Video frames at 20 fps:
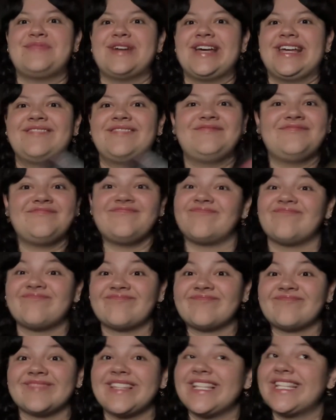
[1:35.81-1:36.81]
but
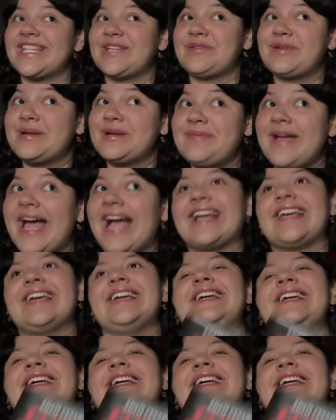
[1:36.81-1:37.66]
they weren't back.